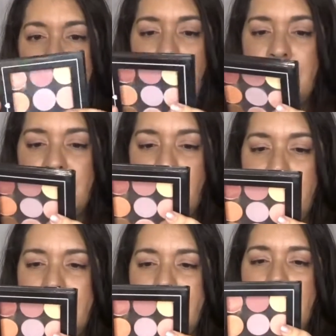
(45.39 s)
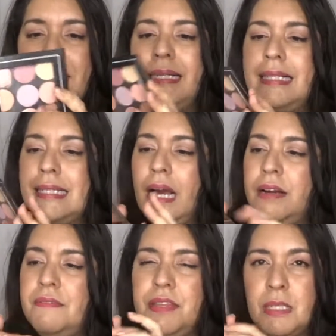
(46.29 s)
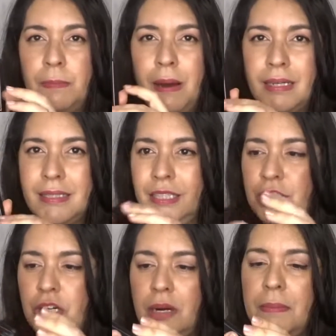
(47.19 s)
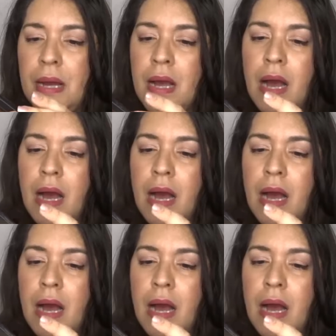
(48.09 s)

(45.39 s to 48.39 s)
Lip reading: Now I'm storing them inside of this BoxyCharm